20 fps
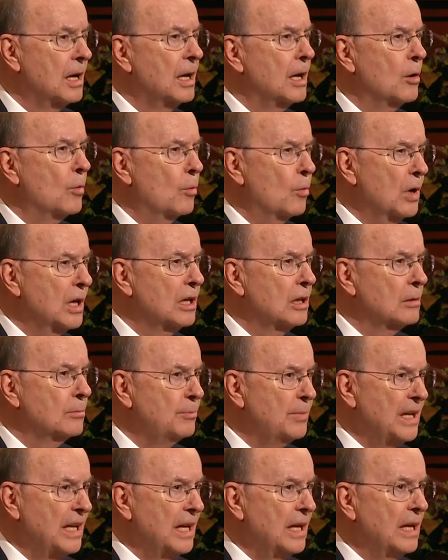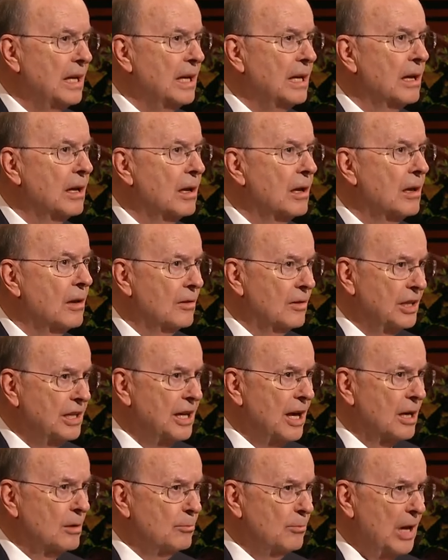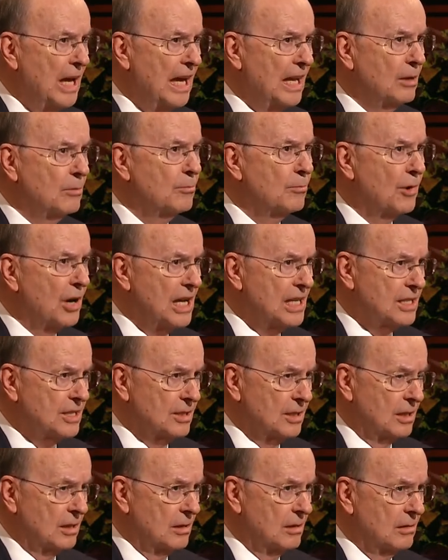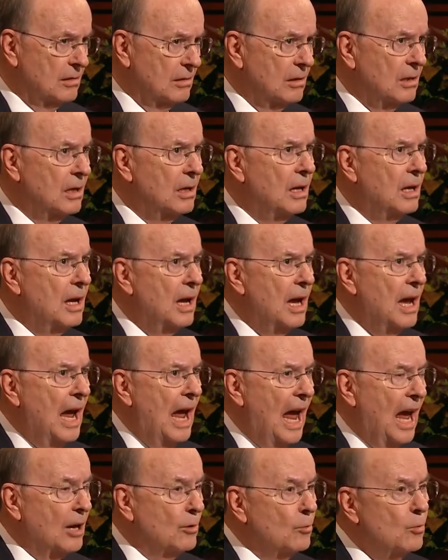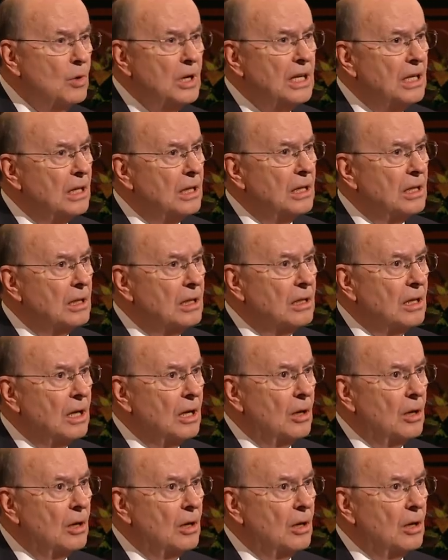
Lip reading: will be the young men president and will,